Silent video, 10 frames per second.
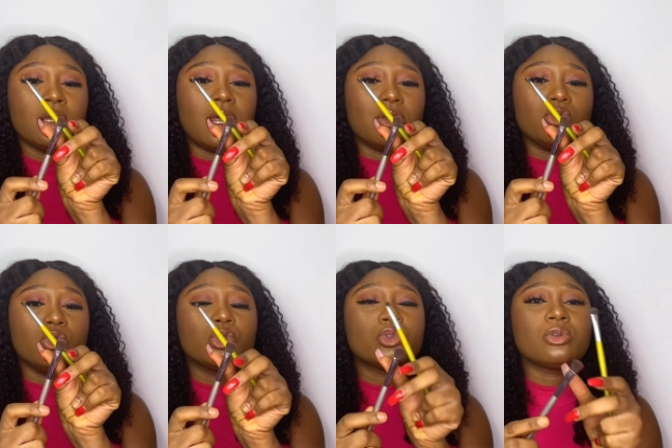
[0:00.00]
that you
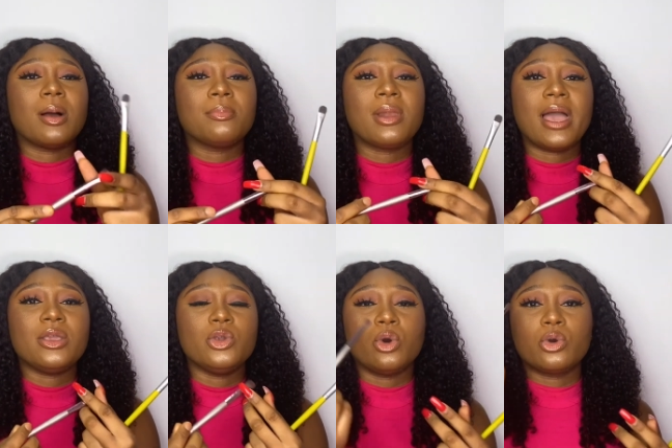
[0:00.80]
use to apply
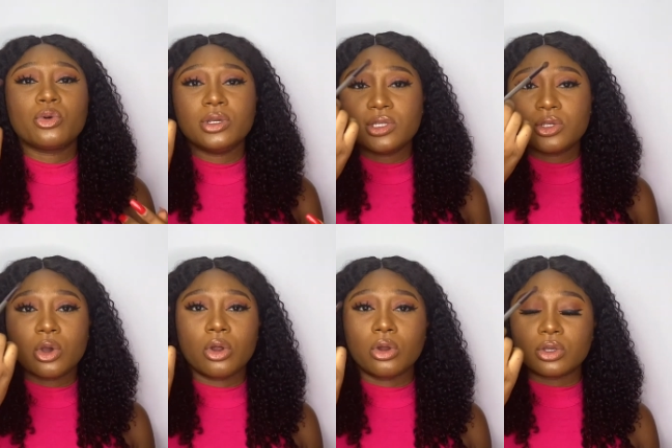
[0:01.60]
your crease
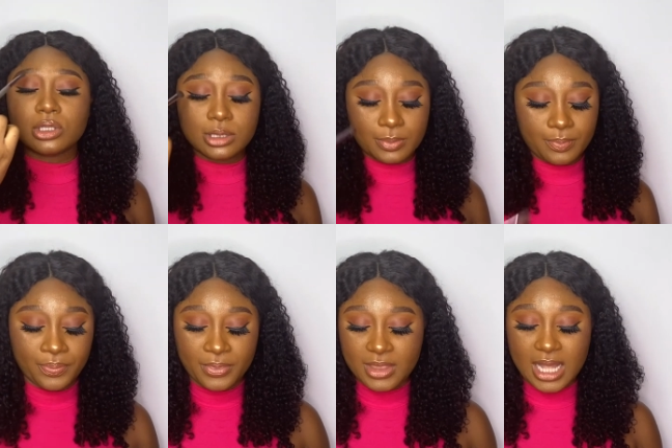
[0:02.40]
colors,
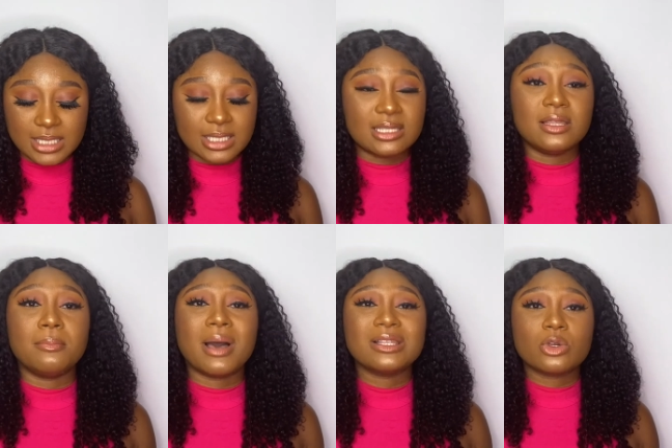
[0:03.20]
that is the
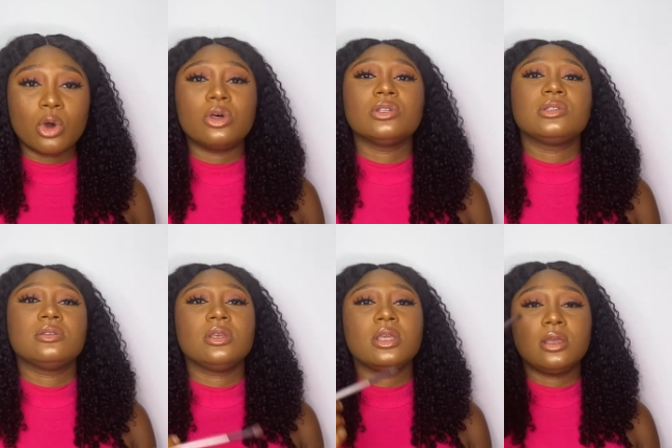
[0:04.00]
matte colors